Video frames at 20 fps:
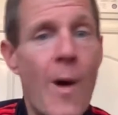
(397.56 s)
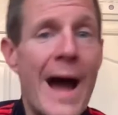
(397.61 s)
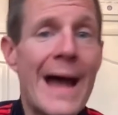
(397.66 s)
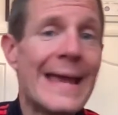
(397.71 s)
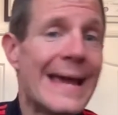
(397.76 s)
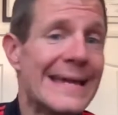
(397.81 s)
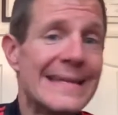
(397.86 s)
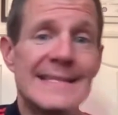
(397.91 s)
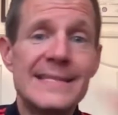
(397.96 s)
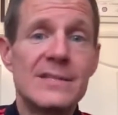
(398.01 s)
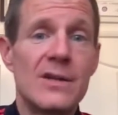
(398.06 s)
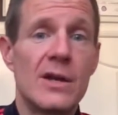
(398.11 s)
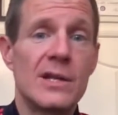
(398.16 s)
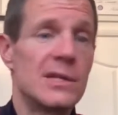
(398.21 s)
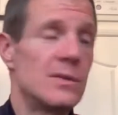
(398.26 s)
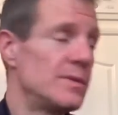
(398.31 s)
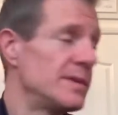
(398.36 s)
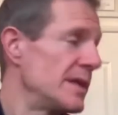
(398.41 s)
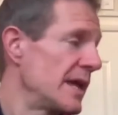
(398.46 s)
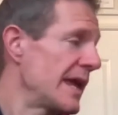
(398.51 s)
I started
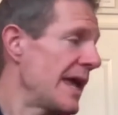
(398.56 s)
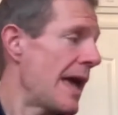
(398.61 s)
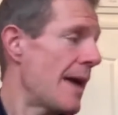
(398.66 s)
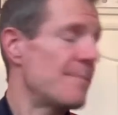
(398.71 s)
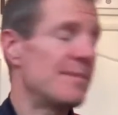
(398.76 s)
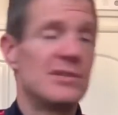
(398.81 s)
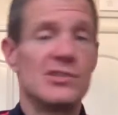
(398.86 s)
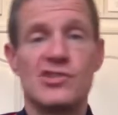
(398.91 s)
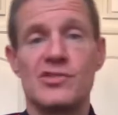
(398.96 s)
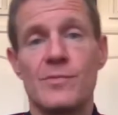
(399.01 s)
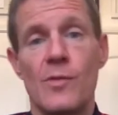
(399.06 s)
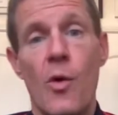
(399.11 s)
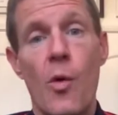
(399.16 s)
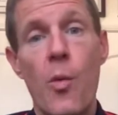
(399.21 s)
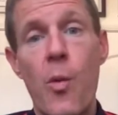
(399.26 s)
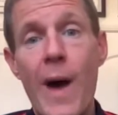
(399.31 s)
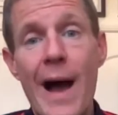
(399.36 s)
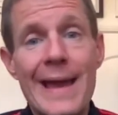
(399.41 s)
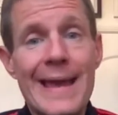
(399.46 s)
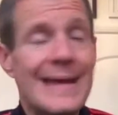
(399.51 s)
with the cabbage,
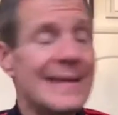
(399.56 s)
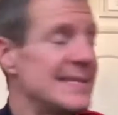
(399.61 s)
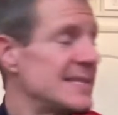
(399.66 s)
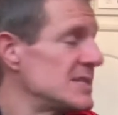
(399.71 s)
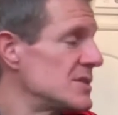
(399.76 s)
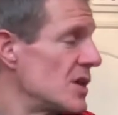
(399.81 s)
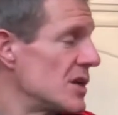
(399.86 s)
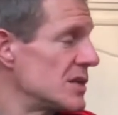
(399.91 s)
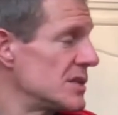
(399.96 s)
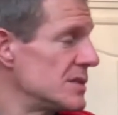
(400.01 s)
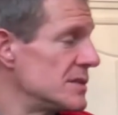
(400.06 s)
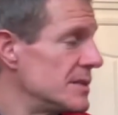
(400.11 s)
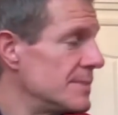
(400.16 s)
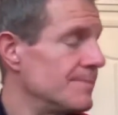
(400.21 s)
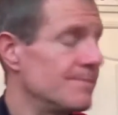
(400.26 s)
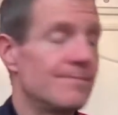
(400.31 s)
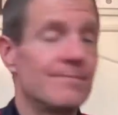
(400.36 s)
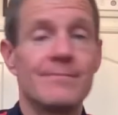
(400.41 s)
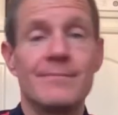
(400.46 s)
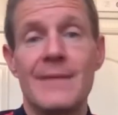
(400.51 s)
why I started
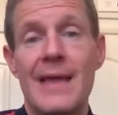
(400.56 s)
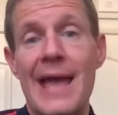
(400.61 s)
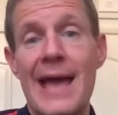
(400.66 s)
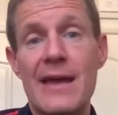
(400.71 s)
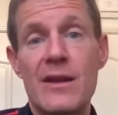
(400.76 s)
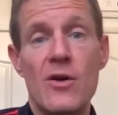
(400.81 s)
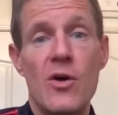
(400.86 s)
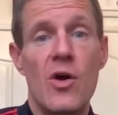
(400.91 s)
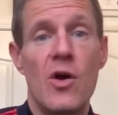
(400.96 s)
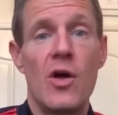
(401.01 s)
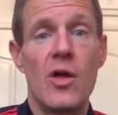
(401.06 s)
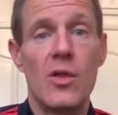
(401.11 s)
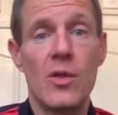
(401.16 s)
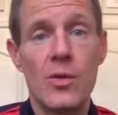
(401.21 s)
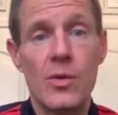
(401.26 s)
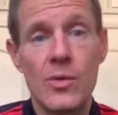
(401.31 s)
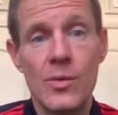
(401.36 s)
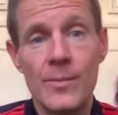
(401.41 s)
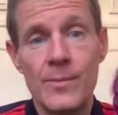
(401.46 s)
at all